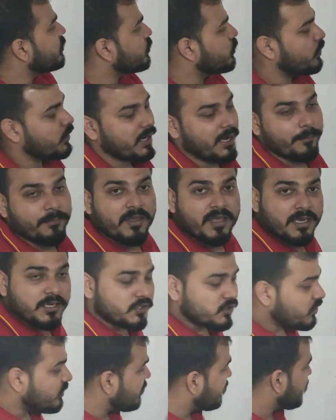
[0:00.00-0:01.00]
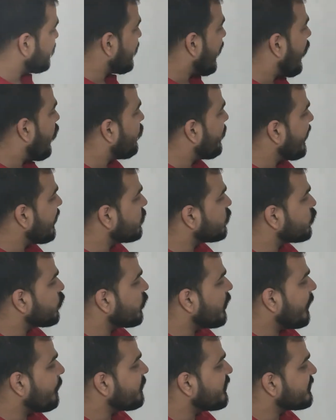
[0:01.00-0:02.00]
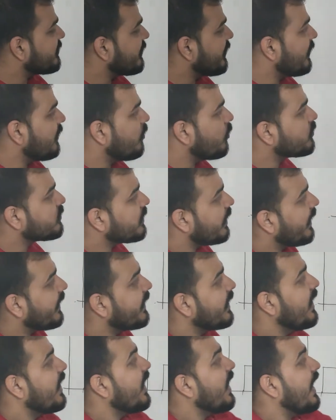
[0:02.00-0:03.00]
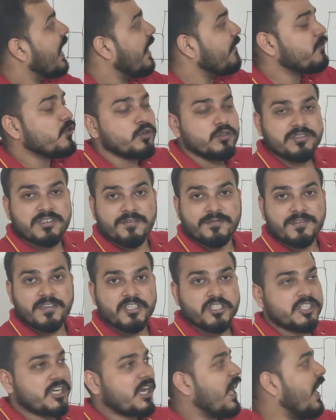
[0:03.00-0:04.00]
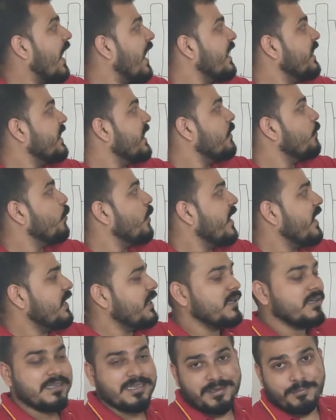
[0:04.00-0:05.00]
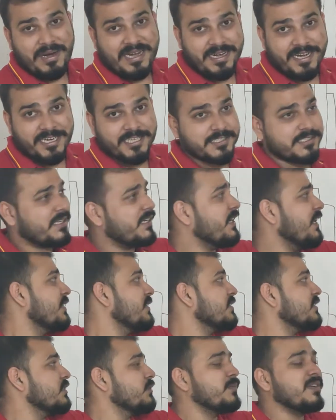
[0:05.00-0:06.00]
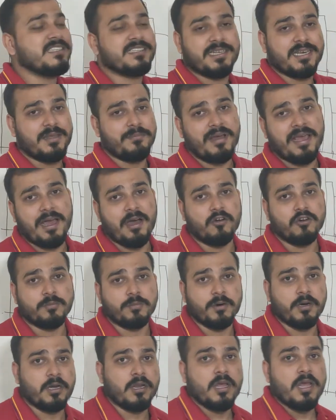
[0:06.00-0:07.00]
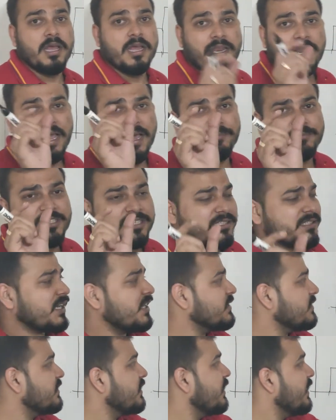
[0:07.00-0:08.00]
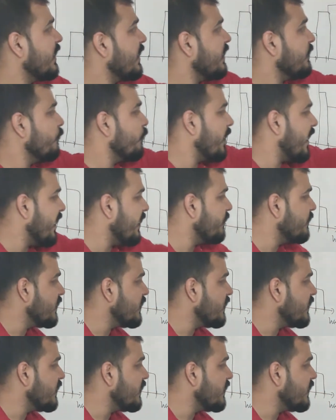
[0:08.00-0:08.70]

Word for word: histogram. So this is how my histogram basically looks like. I've used the feature height and weight in my dataset, and this is basically my output. Now I'm just considering weight